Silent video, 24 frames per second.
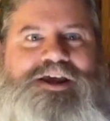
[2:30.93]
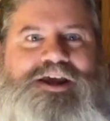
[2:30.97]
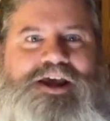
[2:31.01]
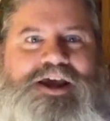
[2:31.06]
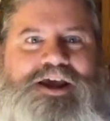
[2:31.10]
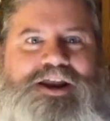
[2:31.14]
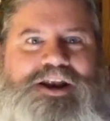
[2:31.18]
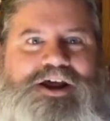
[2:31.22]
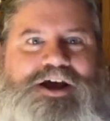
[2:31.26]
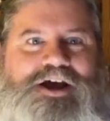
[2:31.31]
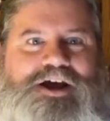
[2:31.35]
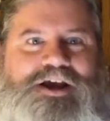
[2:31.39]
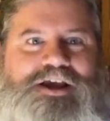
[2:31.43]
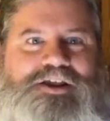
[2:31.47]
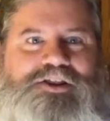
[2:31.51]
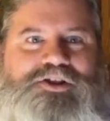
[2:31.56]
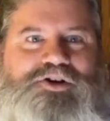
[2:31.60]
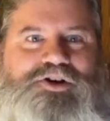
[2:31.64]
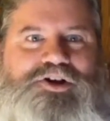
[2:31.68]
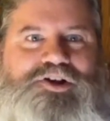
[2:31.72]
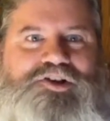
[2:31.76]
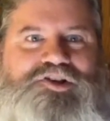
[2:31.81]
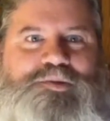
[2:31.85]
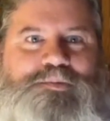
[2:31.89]
And
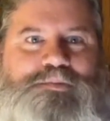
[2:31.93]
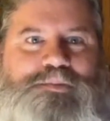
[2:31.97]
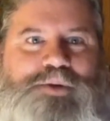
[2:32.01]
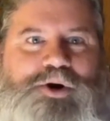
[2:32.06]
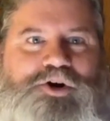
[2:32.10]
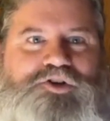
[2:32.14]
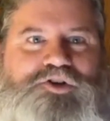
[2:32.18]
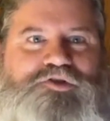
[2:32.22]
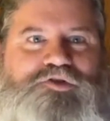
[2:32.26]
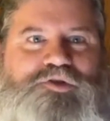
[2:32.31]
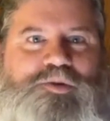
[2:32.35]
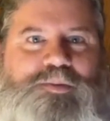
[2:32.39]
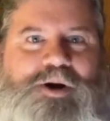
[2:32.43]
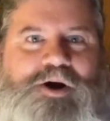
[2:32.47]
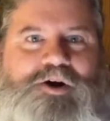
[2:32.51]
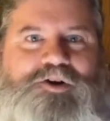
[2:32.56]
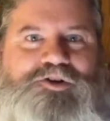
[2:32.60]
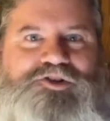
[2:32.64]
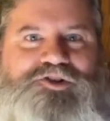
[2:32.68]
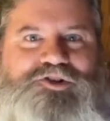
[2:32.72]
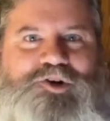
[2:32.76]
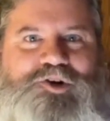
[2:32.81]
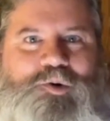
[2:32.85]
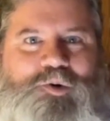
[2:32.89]
they'll get some merch from our
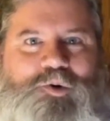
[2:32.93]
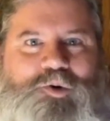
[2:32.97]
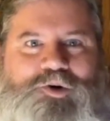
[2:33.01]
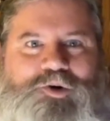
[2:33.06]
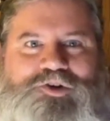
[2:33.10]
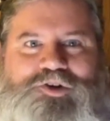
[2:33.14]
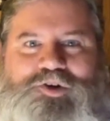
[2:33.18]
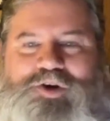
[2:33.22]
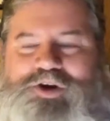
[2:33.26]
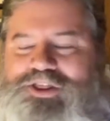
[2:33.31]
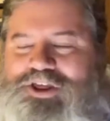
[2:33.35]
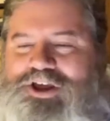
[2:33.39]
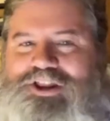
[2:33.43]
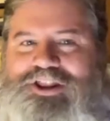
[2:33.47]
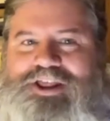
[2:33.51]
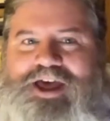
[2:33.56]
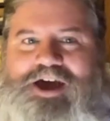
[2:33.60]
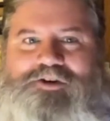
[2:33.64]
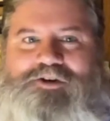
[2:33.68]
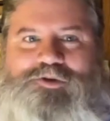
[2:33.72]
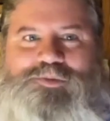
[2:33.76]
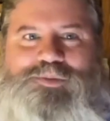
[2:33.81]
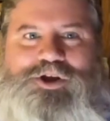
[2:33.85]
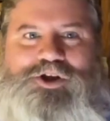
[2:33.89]
store. So I think
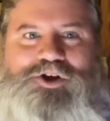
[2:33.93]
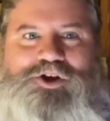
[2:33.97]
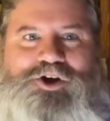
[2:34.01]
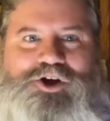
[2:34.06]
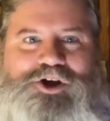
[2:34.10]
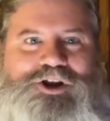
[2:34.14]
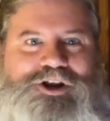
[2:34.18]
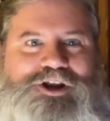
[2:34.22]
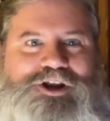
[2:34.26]
that would be good.